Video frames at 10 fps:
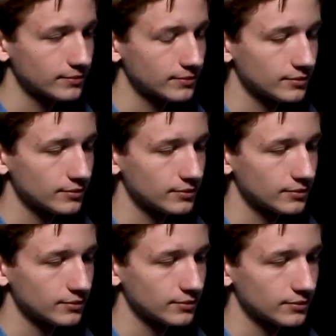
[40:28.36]

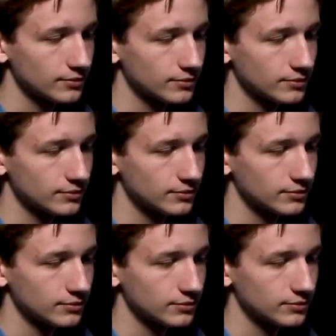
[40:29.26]

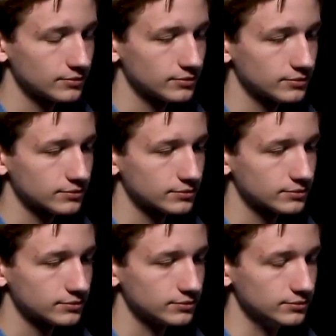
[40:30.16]

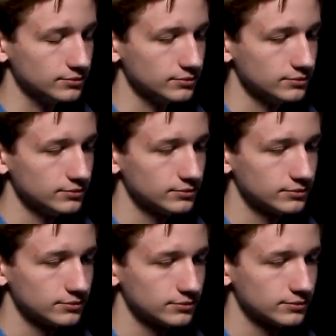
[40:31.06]

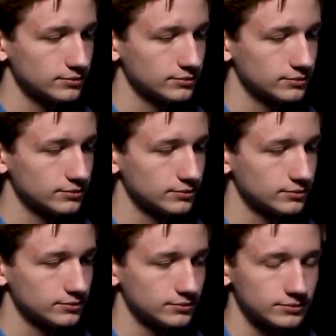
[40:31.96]

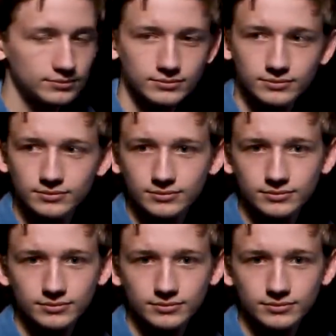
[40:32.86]
Nobody speaks.